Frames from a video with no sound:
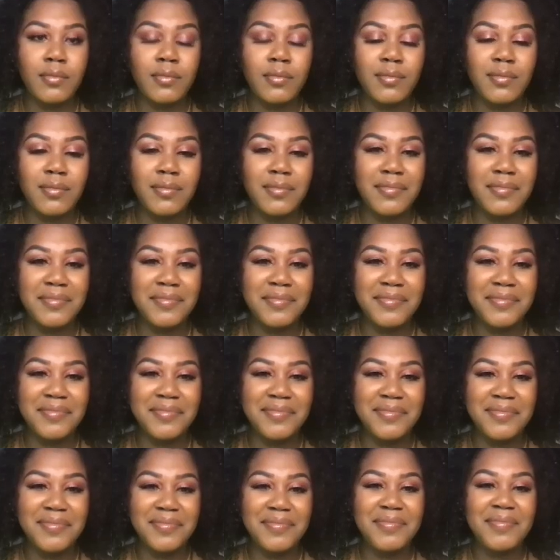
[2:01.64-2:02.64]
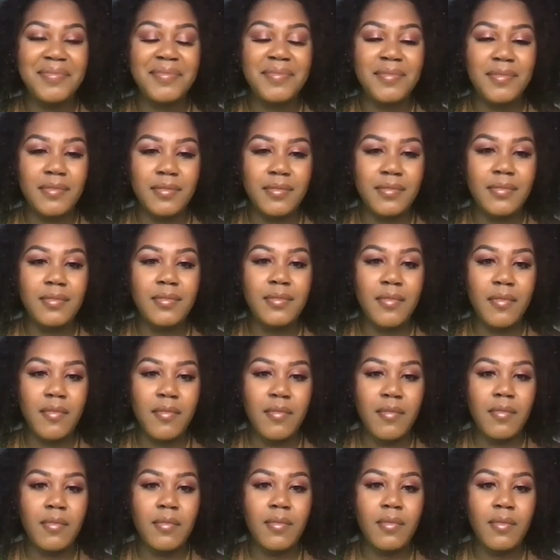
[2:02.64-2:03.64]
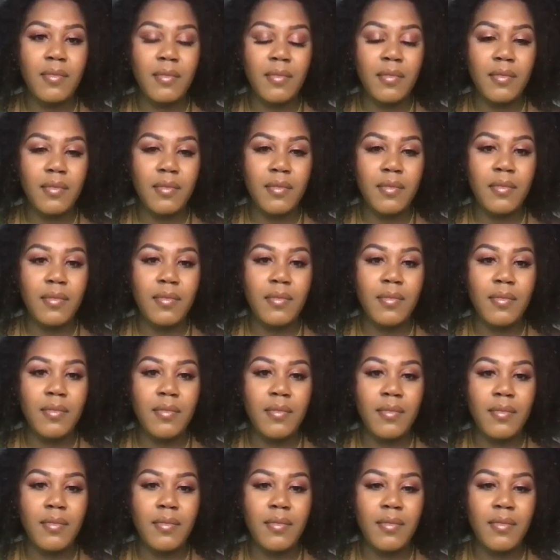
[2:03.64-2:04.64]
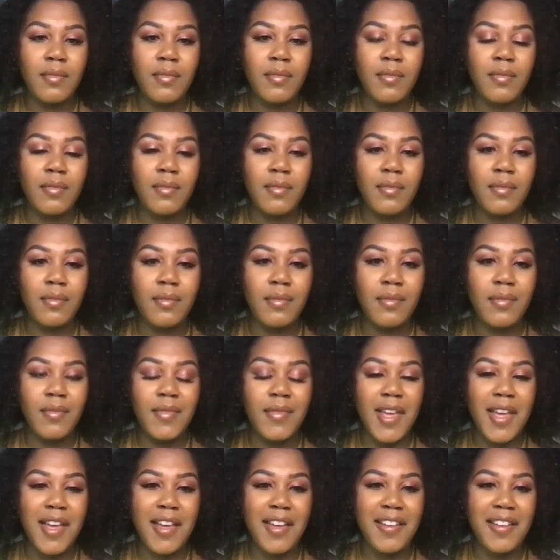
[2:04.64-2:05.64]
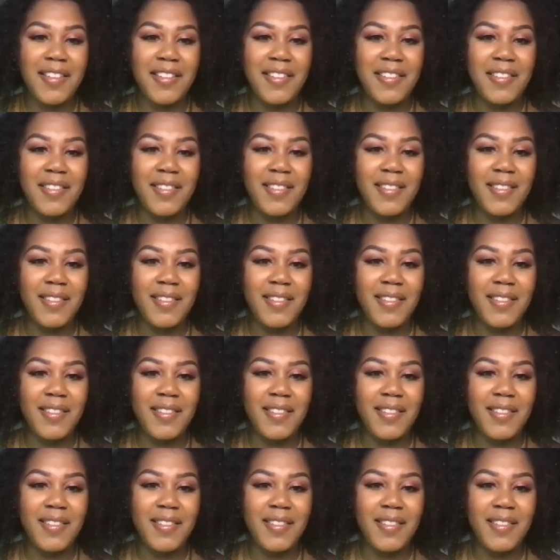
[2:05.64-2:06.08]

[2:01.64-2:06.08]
No words are spoken by the person on screen.